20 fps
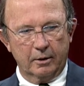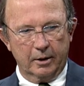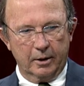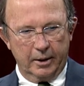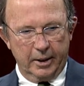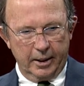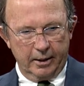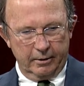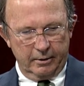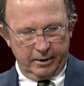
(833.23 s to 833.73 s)

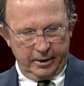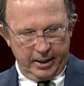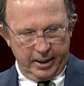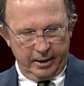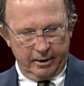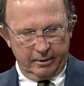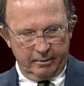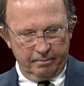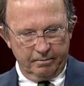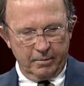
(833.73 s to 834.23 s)
get
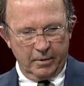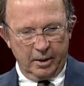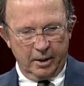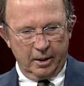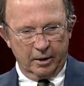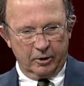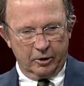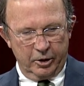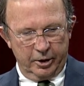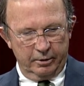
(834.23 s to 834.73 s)
a
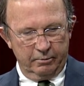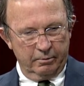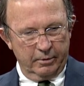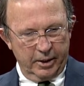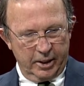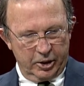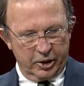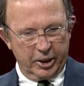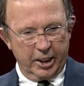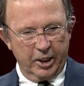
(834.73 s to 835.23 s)
good
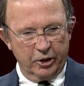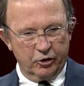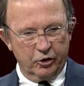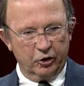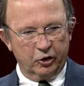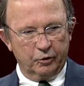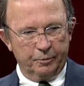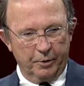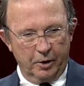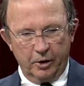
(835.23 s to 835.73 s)
education
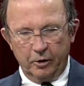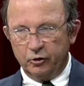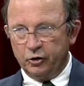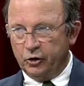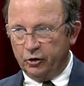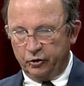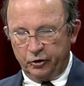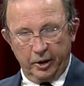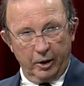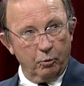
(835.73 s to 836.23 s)
experience
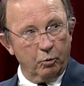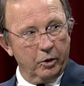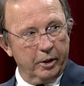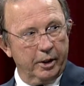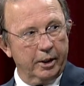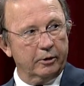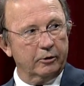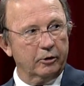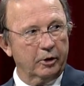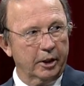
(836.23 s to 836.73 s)
as they would
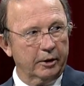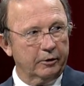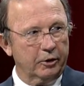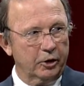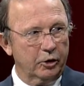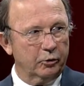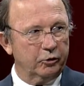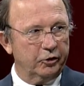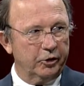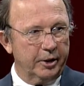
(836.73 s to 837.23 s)
at the
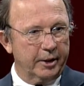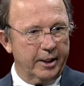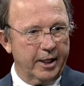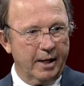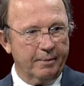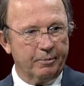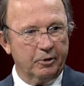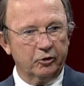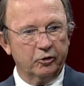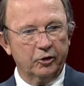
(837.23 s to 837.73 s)
UC
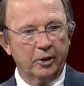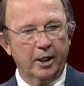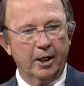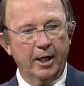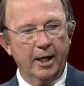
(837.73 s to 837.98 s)
campus,